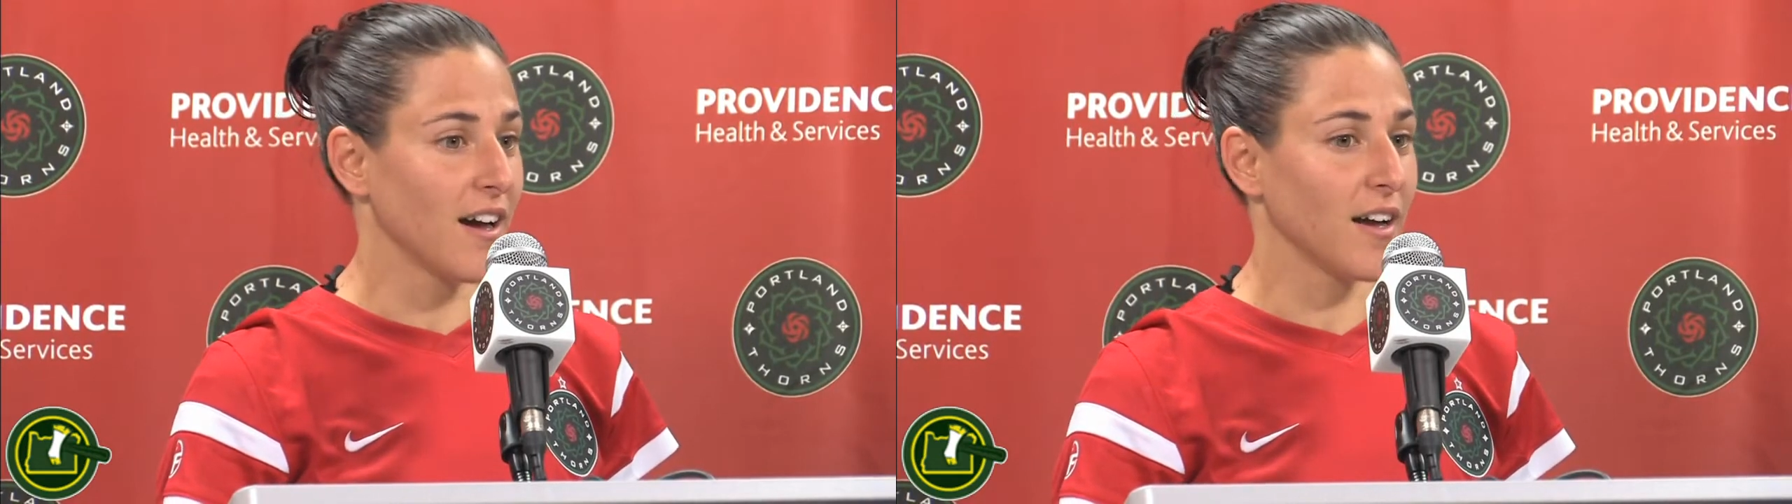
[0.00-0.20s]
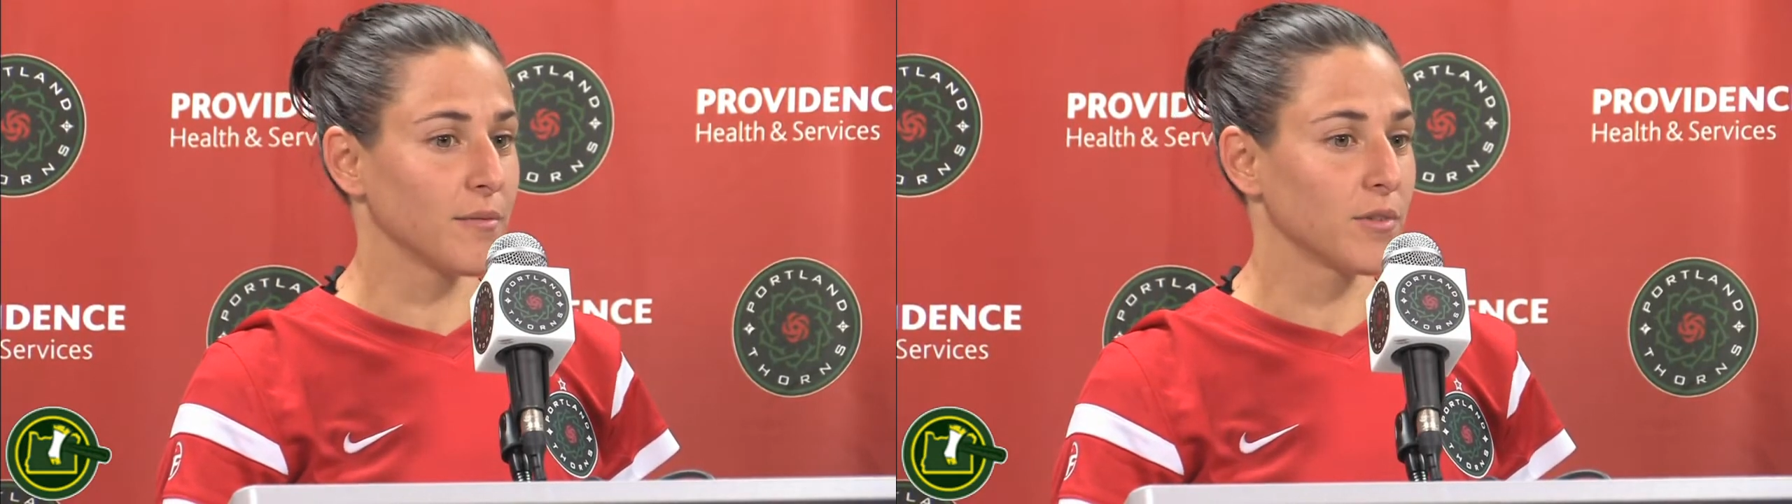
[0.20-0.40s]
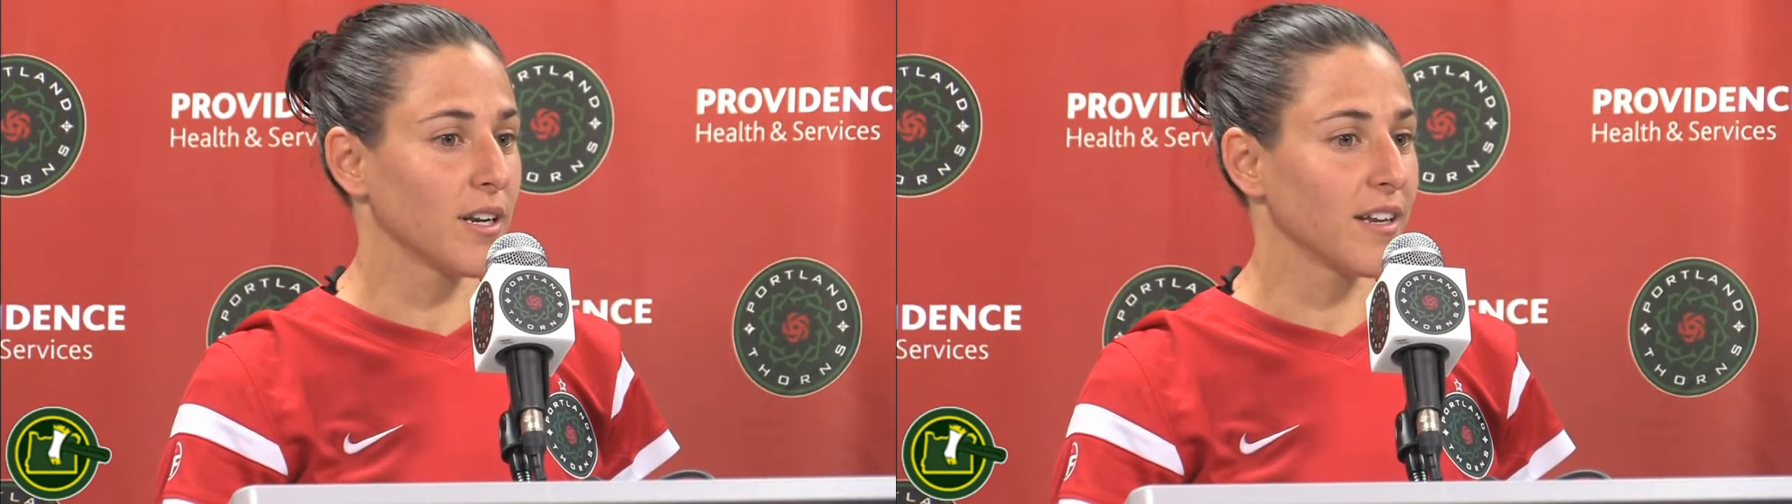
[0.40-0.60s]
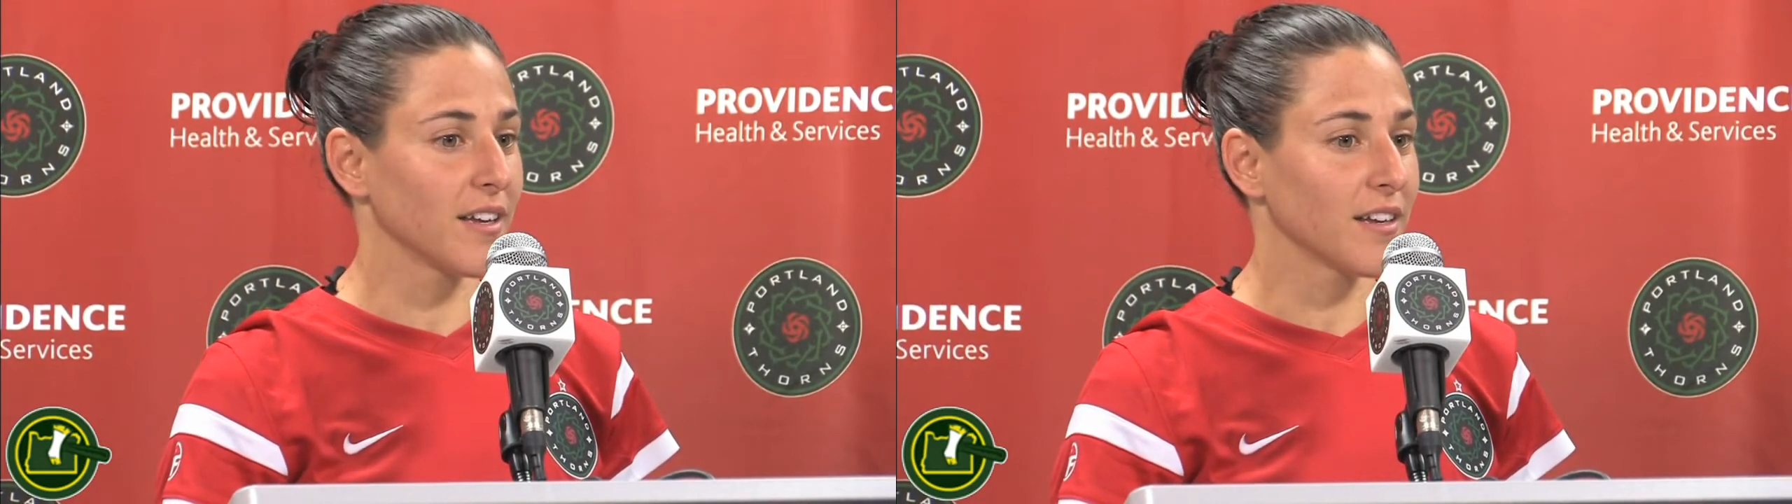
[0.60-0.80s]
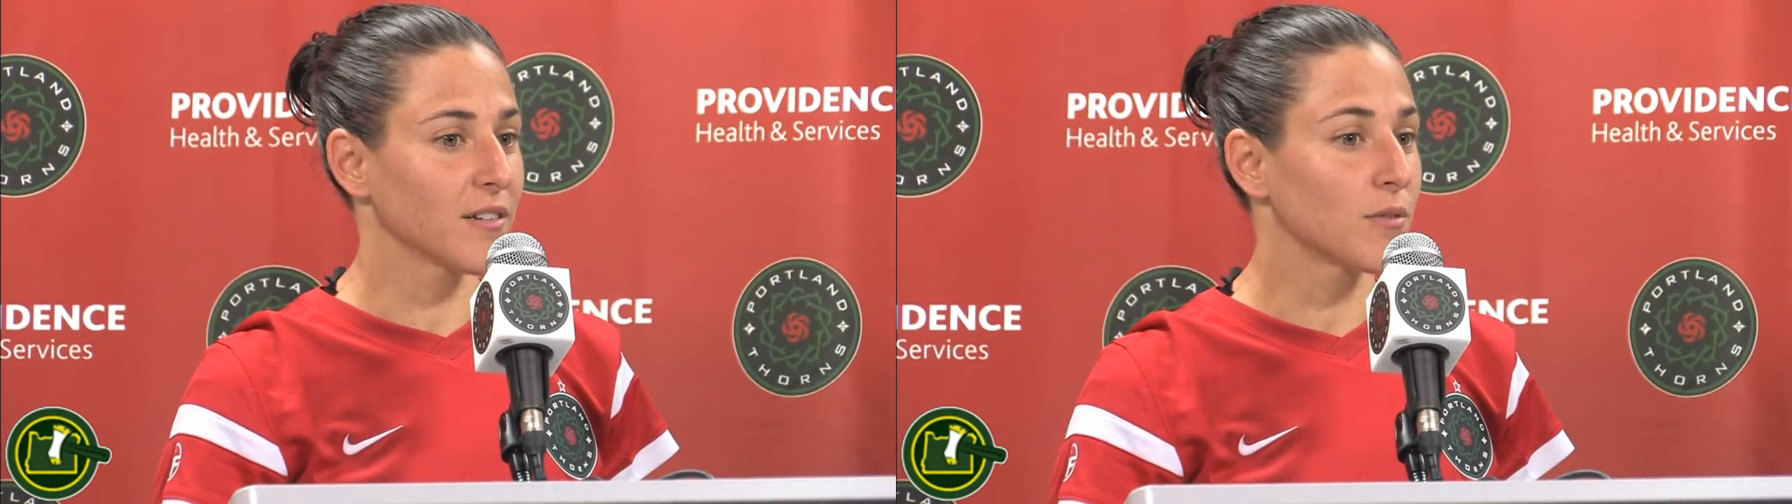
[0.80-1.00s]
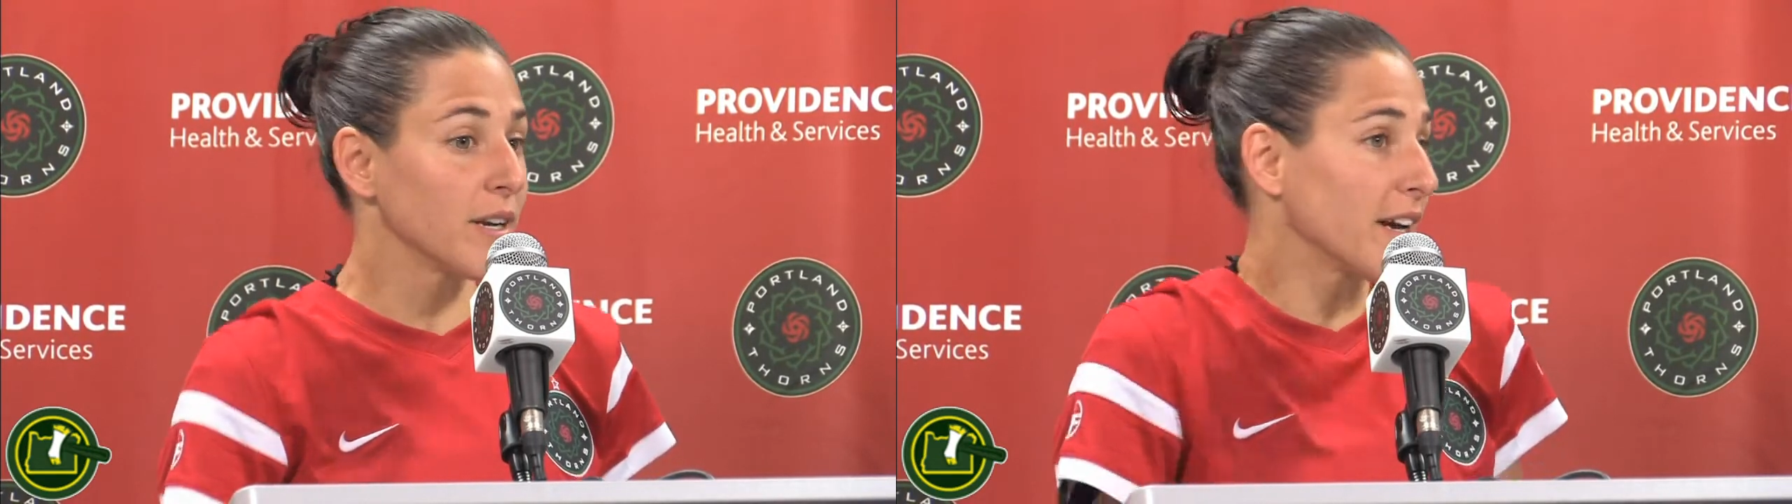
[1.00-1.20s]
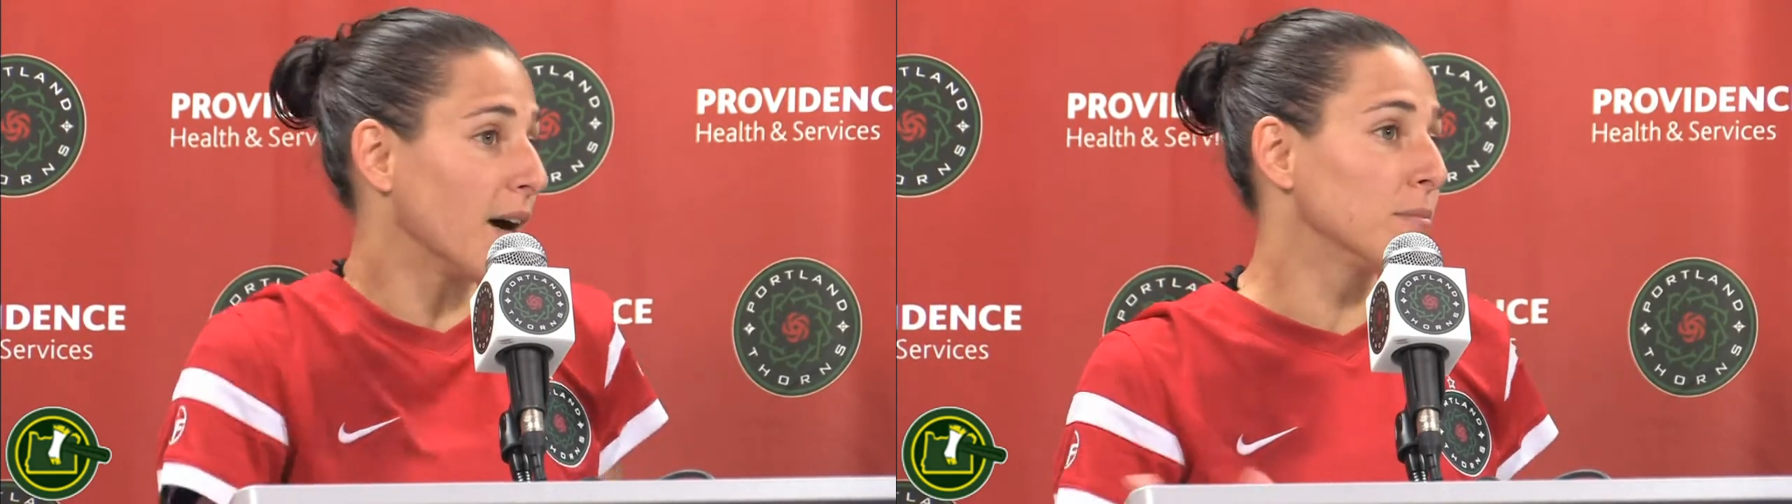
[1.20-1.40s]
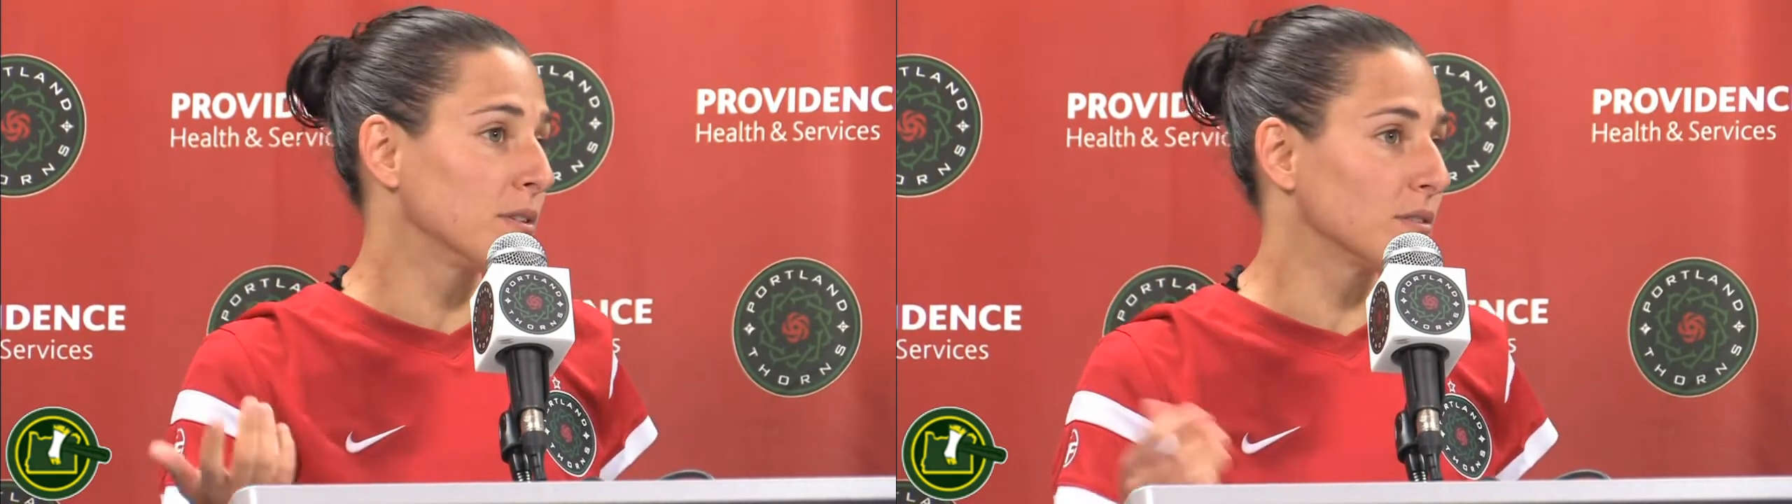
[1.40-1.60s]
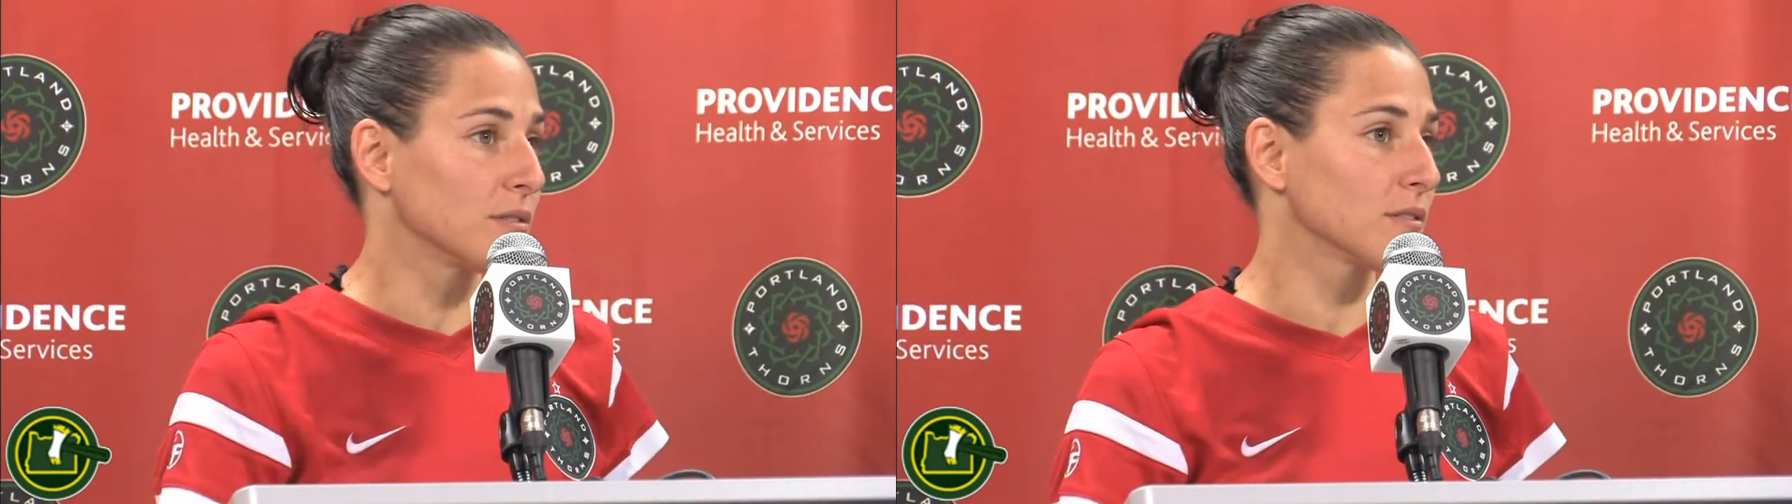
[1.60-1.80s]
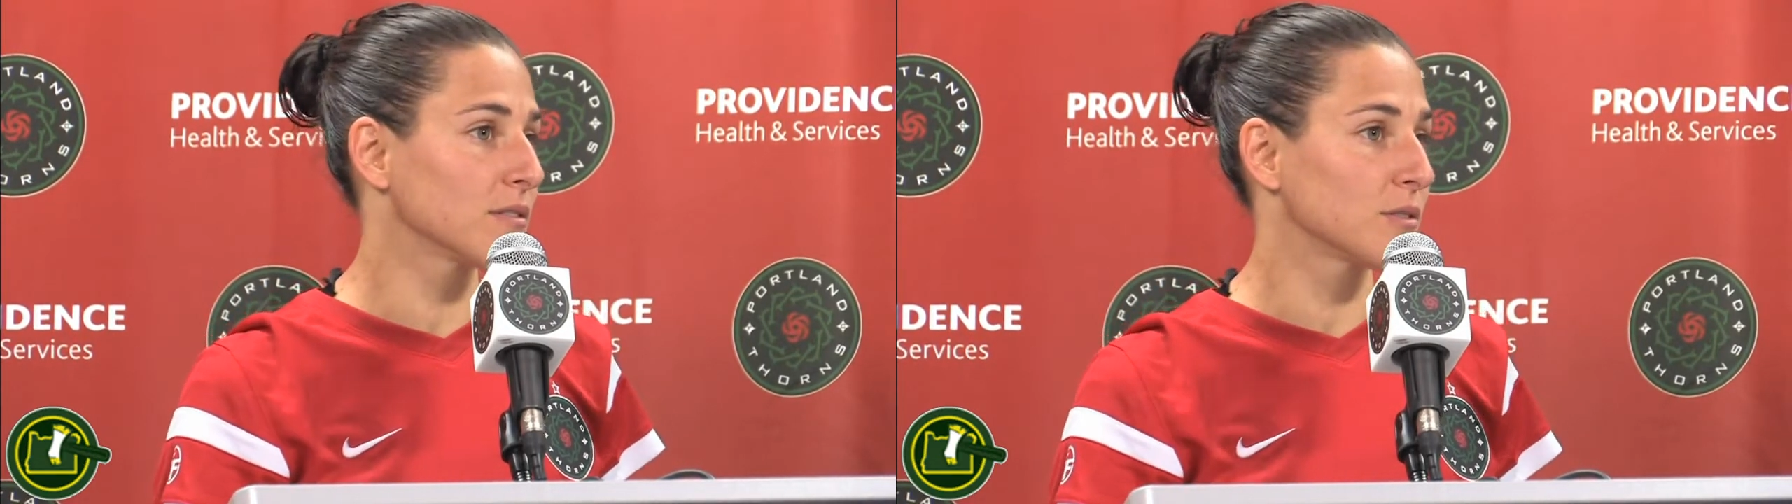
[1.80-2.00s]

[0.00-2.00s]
I'm really, really happy to